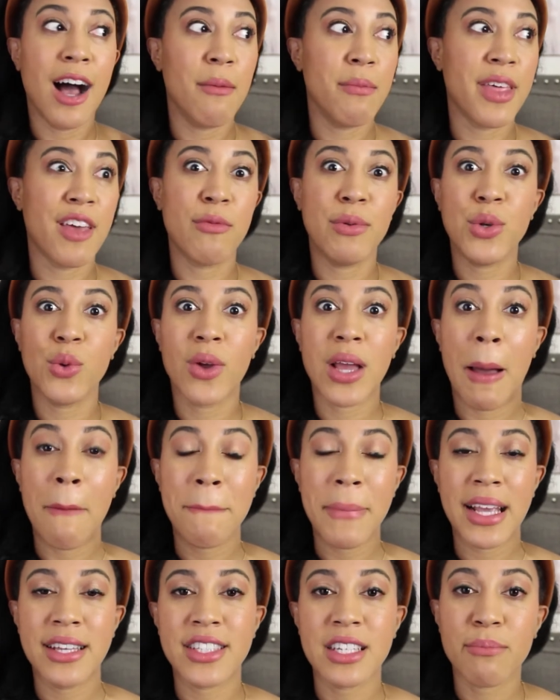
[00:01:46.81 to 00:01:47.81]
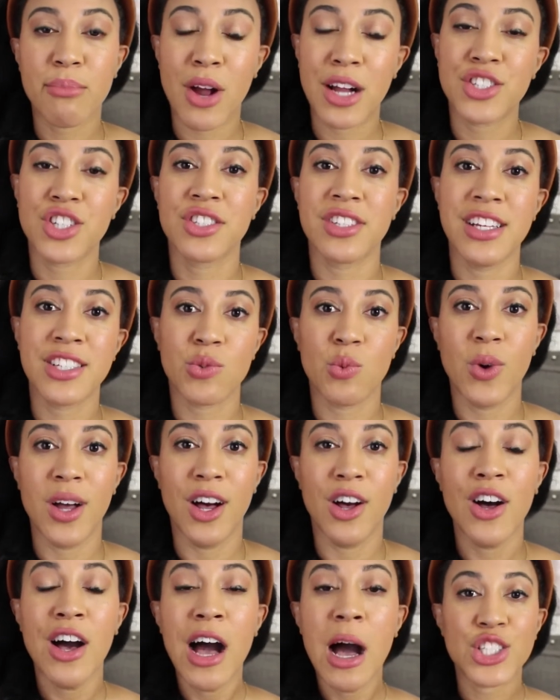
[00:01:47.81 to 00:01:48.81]
They've been doing amazing projects as
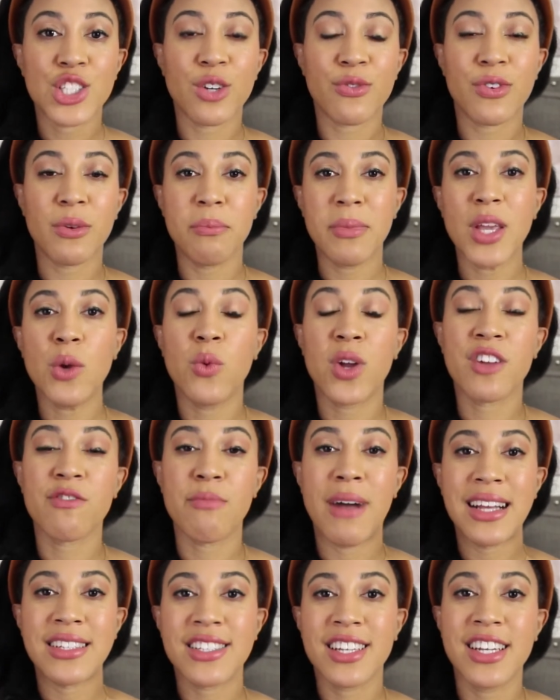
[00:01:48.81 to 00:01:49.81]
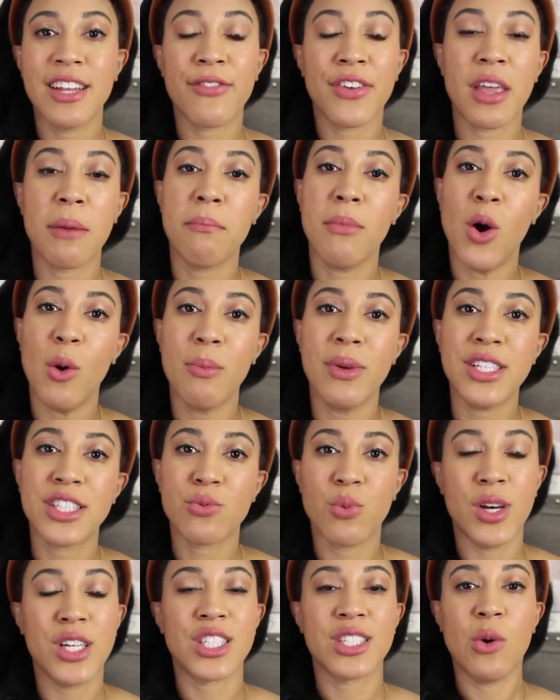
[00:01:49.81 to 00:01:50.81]
well. So for me, one of my significant
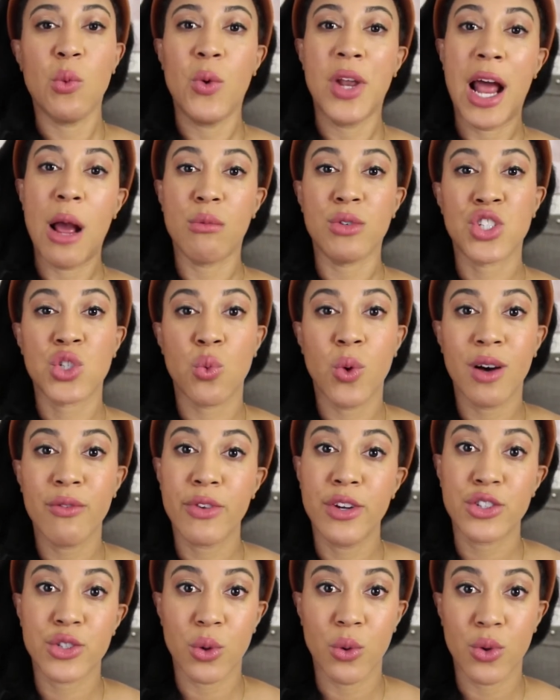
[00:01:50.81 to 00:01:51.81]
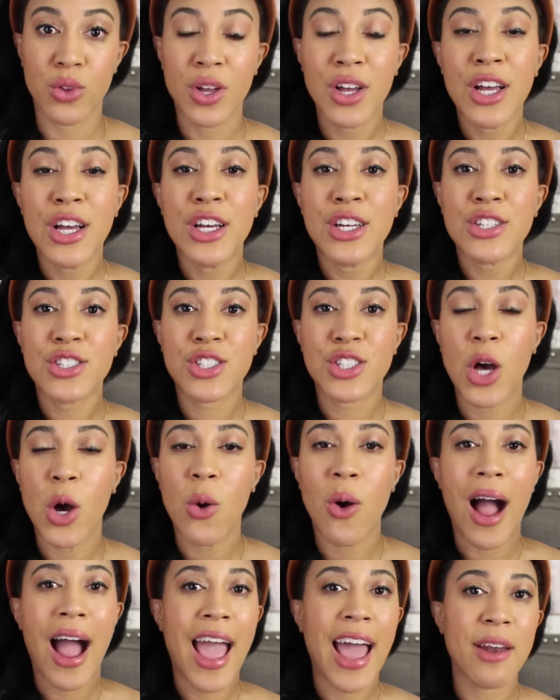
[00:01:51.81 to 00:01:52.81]
moments was when I was 12 years old. So
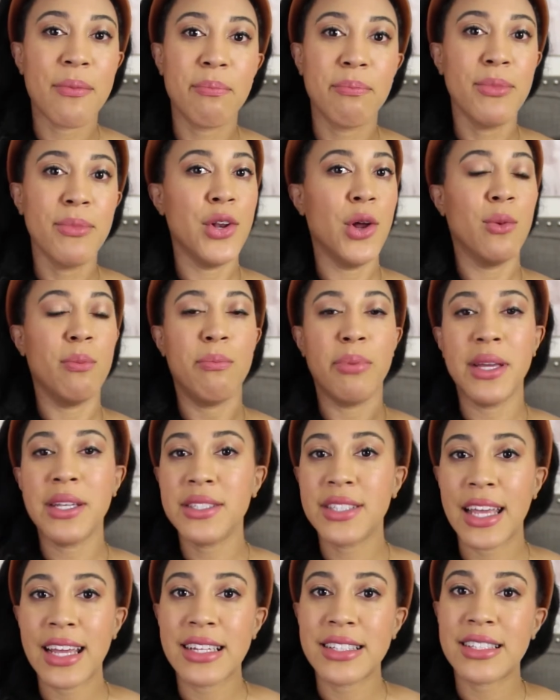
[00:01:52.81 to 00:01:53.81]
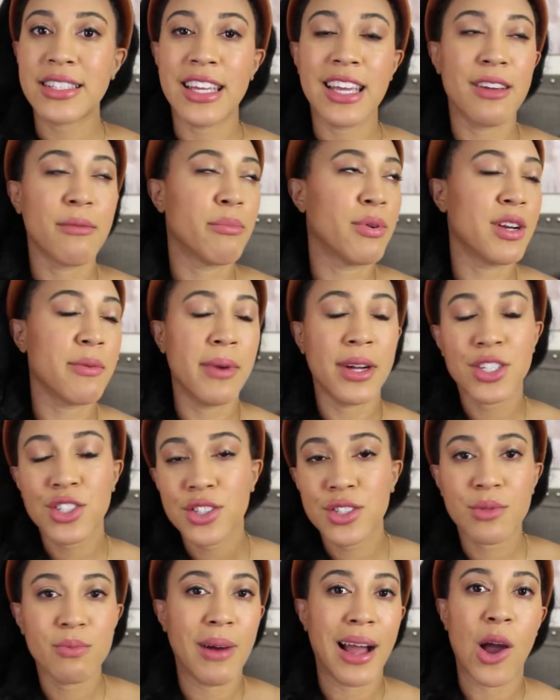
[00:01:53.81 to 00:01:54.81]
I had been dancing pretty
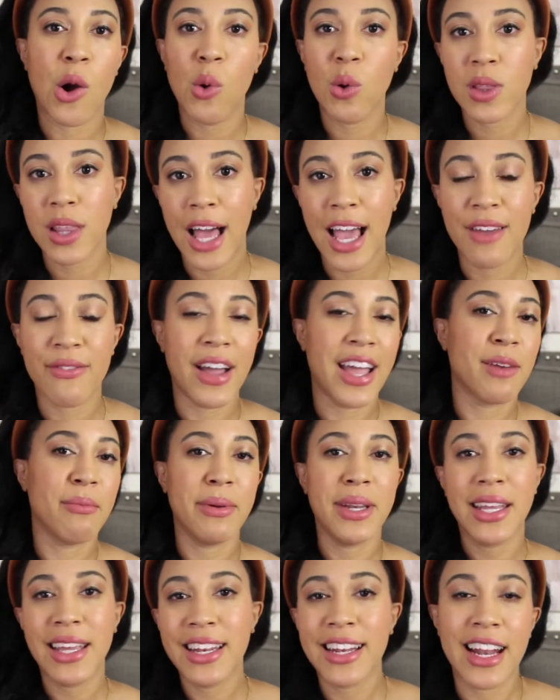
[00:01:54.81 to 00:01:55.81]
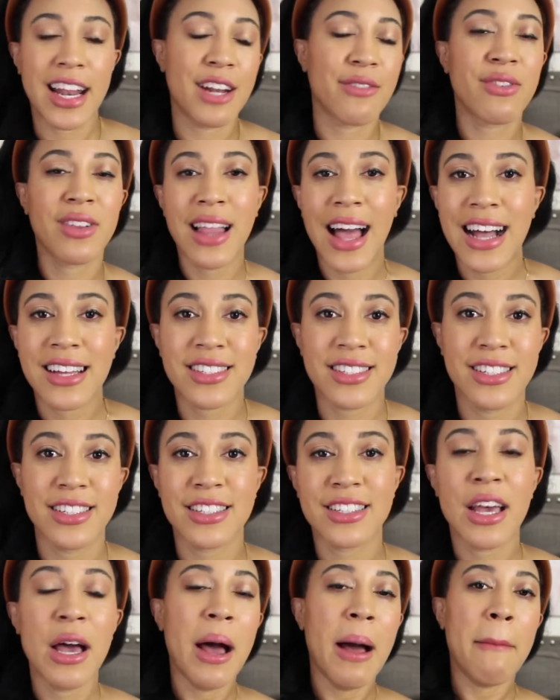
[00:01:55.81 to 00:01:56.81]
much my whole life. I had been in and out of classes.